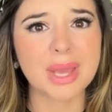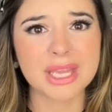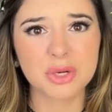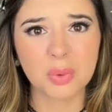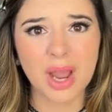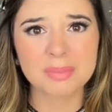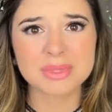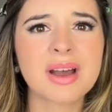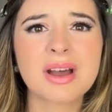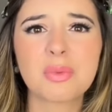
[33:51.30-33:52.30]
Bankrupt?
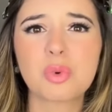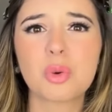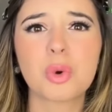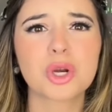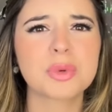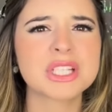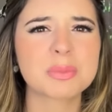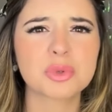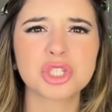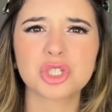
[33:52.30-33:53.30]
Well, what are we
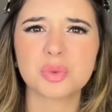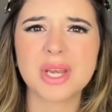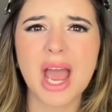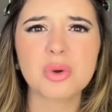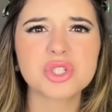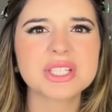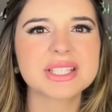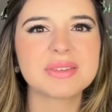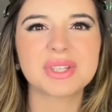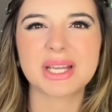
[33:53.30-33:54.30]
supposed to do now? Just
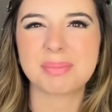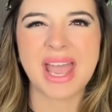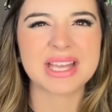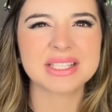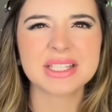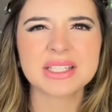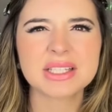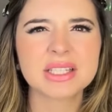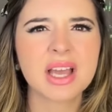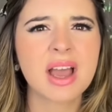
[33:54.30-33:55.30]
live like
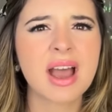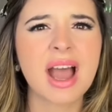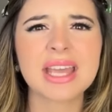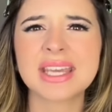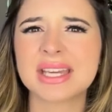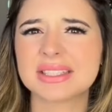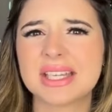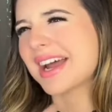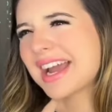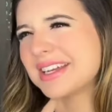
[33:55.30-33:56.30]
peasants? I can't
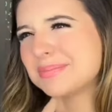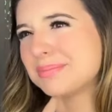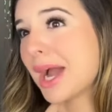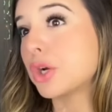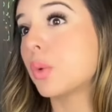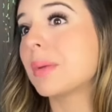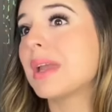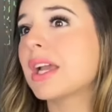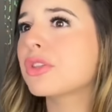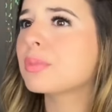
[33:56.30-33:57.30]
let... I don't want to
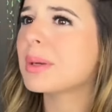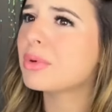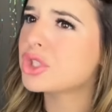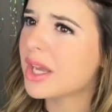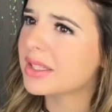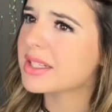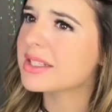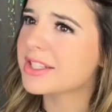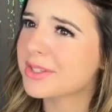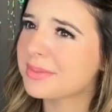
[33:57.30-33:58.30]
make other people
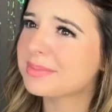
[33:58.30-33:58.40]
jealous.